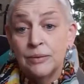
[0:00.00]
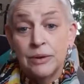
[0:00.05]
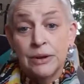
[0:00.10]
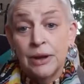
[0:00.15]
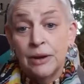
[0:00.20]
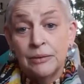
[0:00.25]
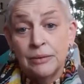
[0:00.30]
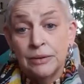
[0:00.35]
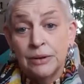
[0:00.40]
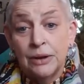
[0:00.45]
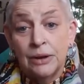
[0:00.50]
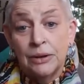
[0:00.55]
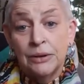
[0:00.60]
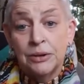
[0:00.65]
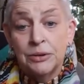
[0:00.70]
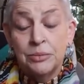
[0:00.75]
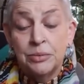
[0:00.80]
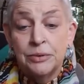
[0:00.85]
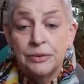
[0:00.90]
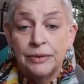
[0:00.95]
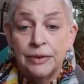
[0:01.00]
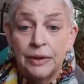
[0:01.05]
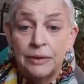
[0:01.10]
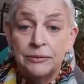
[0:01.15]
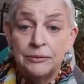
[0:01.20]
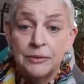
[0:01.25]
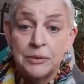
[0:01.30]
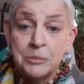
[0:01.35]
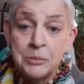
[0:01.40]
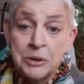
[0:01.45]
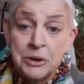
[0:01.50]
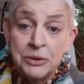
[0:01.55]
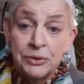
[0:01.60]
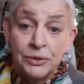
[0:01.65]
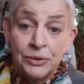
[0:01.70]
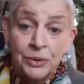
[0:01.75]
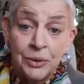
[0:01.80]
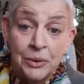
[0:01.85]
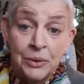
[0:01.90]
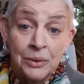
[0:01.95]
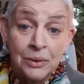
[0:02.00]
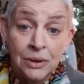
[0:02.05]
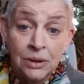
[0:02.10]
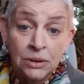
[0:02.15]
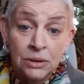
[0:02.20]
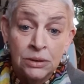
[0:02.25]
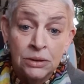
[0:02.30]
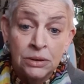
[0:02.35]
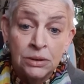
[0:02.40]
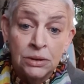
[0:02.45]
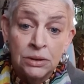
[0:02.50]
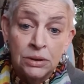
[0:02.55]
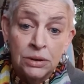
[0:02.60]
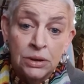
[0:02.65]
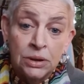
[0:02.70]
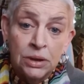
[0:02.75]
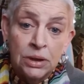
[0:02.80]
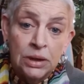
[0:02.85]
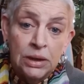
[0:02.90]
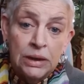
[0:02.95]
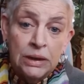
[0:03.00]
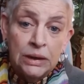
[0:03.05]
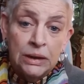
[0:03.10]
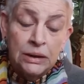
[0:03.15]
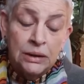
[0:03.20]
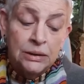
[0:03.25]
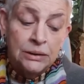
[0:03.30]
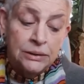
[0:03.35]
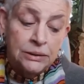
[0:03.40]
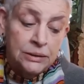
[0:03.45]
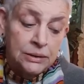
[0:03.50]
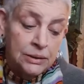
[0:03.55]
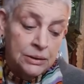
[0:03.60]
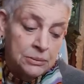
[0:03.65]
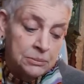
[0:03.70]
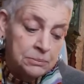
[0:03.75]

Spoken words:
recovered 100% from my stroke. And